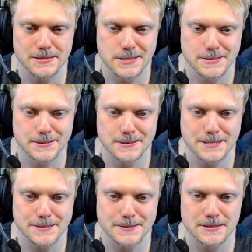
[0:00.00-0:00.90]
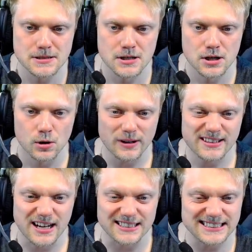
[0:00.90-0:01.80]
the record. With
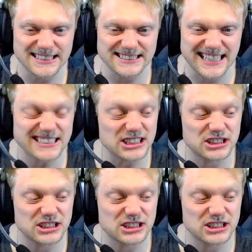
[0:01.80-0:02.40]
cutscenes, I actually